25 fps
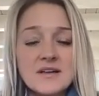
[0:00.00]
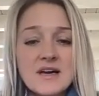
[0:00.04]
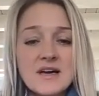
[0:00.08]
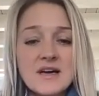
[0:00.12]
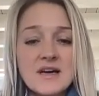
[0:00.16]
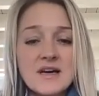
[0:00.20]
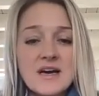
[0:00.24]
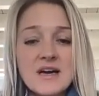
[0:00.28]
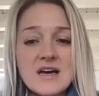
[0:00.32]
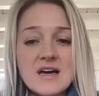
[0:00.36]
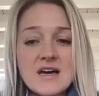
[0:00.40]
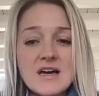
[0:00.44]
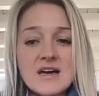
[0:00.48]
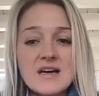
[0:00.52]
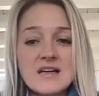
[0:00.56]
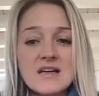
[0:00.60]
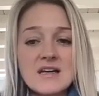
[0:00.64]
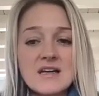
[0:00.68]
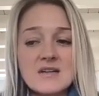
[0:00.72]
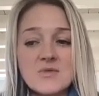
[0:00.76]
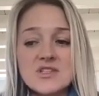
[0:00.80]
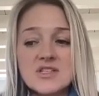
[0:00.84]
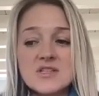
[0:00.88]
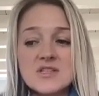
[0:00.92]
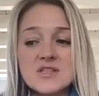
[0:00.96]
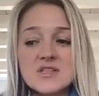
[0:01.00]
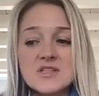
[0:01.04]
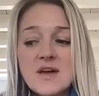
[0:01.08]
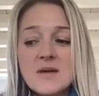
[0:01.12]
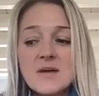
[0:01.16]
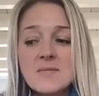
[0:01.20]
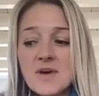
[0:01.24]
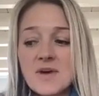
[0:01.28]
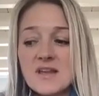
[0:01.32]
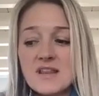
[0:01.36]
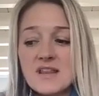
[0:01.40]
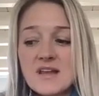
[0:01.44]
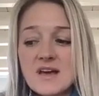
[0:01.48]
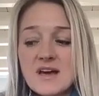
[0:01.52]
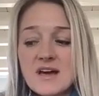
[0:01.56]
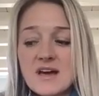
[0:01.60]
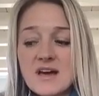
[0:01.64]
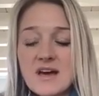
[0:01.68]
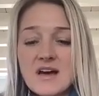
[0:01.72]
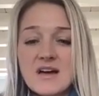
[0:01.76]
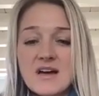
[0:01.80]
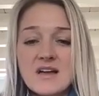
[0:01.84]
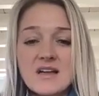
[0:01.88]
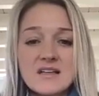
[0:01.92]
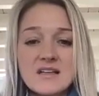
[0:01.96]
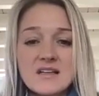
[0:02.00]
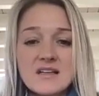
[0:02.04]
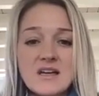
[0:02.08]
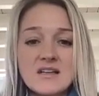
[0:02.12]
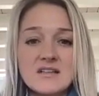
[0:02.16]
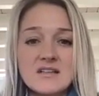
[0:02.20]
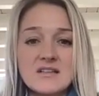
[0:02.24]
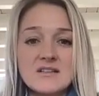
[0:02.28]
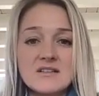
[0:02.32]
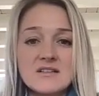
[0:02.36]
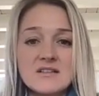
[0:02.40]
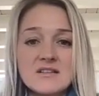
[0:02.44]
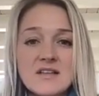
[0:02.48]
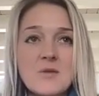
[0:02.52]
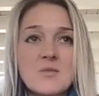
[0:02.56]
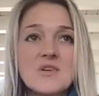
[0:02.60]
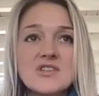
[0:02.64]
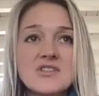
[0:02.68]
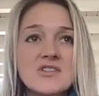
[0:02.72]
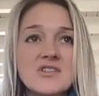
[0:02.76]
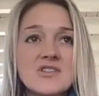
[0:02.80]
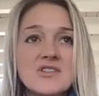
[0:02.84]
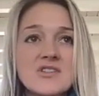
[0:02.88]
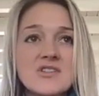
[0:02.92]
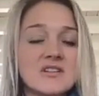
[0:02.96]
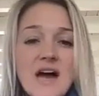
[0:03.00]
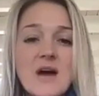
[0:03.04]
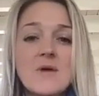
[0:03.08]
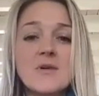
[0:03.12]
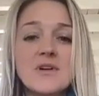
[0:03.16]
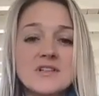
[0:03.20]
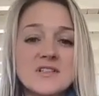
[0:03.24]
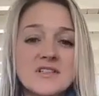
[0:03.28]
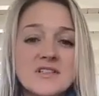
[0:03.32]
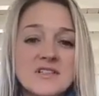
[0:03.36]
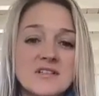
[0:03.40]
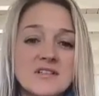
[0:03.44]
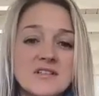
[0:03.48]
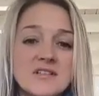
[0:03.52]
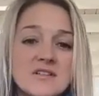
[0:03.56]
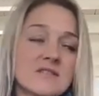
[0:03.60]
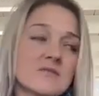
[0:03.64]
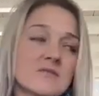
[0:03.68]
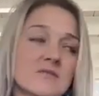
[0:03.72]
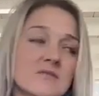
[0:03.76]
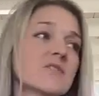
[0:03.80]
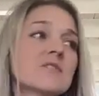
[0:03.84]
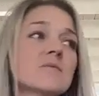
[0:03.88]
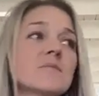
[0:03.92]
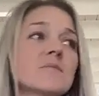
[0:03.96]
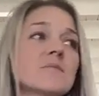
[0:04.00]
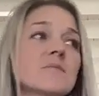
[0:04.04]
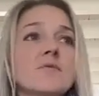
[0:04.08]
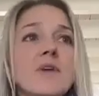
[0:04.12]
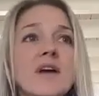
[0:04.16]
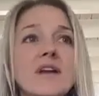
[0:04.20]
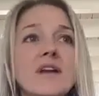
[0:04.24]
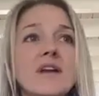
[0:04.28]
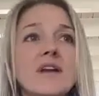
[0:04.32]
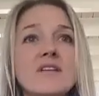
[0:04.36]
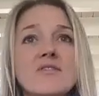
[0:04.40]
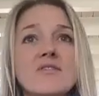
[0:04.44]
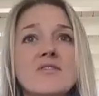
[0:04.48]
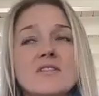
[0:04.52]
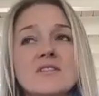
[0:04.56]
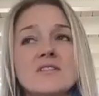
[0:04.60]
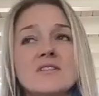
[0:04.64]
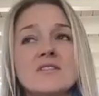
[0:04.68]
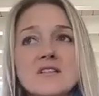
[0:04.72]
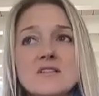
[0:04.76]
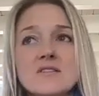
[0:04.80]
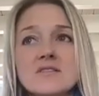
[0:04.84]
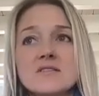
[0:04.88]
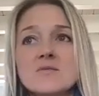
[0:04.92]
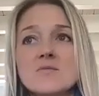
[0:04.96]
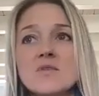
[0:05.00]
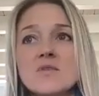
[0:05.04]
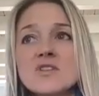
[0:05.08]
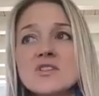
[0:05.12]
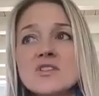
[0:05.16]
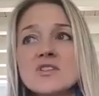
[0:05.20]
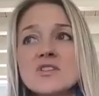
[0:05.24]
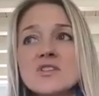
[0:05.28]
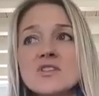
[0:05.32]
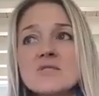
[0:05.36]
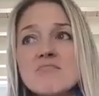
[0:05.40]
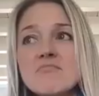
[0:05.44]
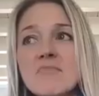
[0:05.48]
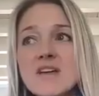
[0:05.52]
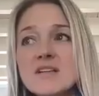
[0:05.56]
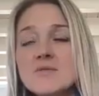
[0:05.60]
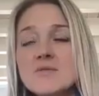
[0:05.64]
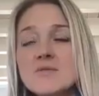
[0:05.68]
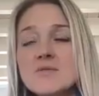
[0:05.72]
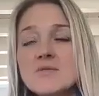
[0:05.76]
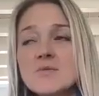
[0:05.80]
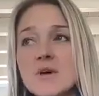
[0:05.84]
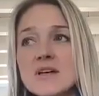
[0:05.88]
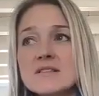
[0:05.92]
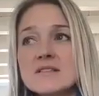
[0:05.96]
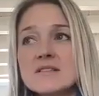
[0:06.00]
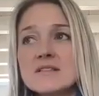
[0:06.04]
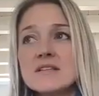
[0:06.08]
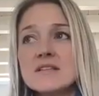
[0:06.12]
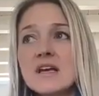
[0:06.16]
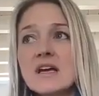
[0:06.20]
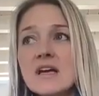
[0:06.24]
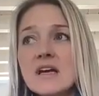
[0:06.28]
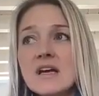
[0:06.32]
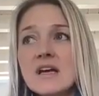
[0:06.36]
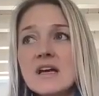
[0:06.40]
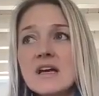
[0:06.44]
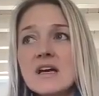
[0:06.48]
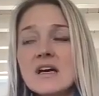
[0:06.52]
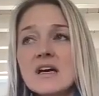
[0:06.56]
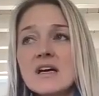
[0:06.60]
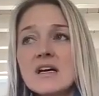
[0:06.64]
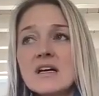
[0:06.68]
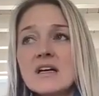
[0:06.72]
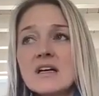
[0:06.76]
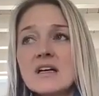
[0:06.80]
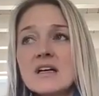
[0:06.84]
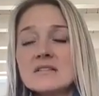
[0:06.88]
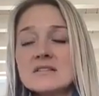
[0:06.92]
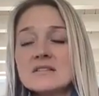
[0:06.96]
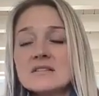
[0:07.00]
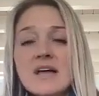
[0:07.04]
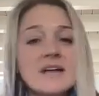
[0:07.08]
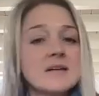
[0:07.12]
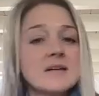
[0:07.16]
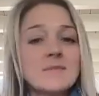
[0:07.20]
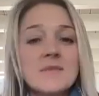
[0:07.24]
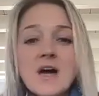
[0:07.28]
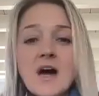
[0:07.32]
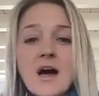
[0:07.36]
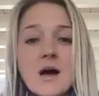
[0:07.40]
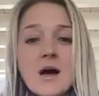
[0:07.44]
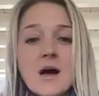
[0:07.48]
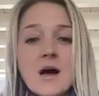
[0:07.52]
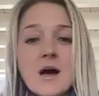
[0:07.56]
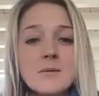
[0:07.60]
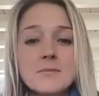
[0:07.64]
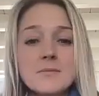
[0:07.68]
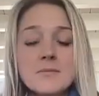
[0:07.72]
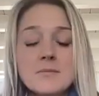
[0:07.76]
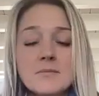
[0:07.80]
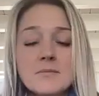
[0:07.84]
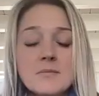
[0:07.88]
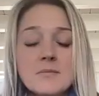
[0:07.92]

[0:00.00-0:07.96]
And what she meant by that, and that we should allow our tears and we should be ready for the tears. And what she meant was, let them come.